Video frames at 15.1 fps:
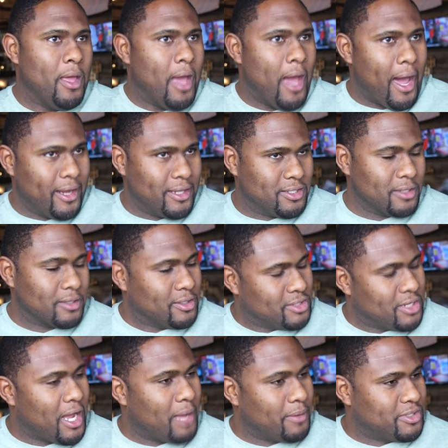how they took their
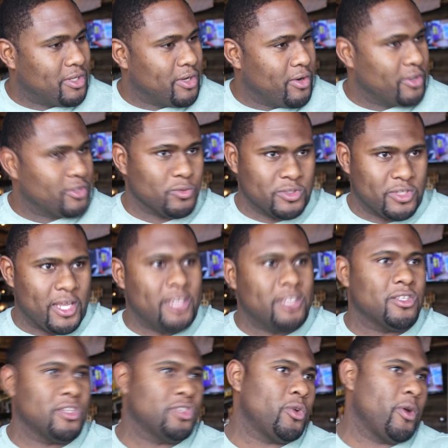job serious, was
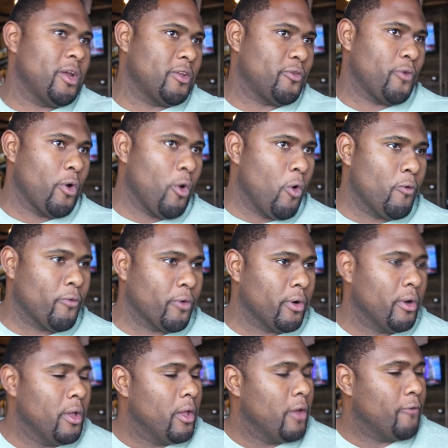easy to transfer over
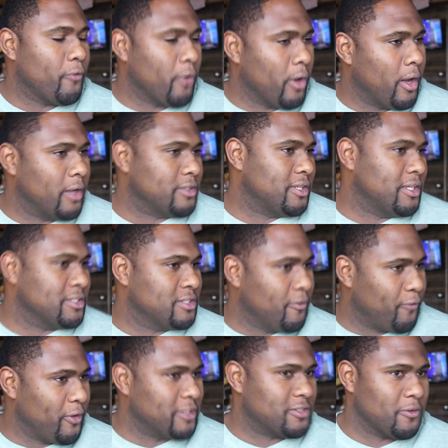for us as
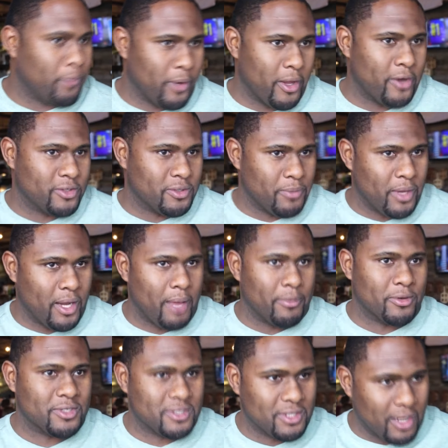defensive players and being able
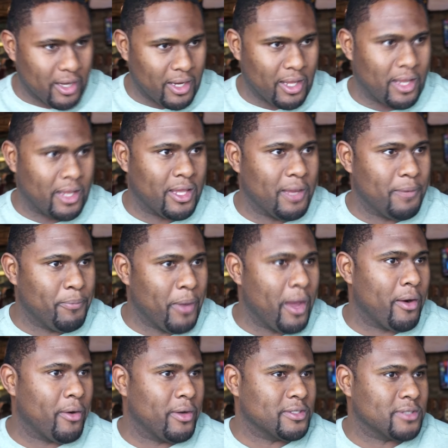to study and get
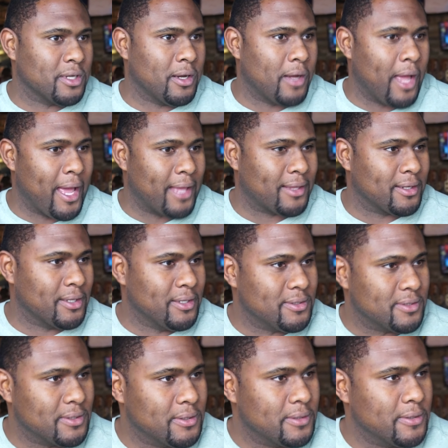better as athletes.